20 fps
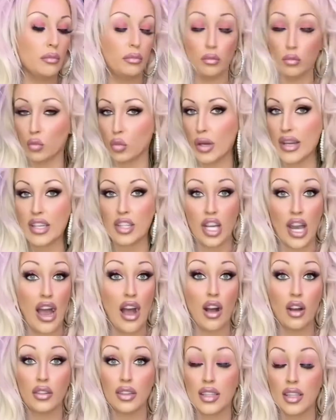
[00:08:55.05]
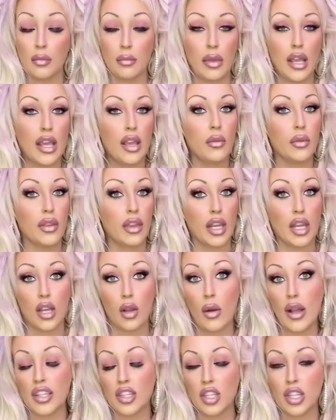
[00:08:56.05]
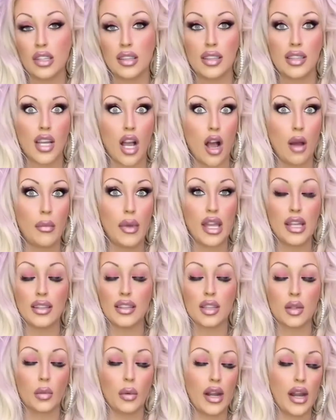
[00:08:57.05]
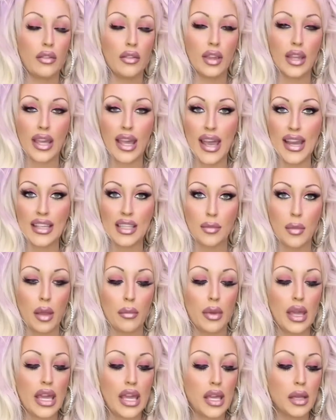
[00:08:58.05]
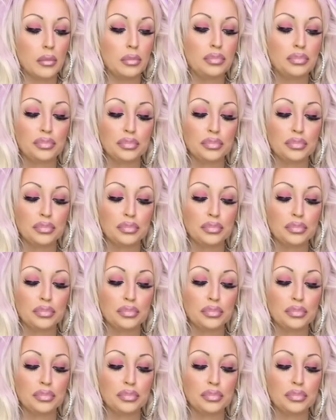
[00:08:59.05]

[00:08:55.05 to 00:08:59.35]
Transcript: Reach out to me with any questions, comments, whatever the case may be.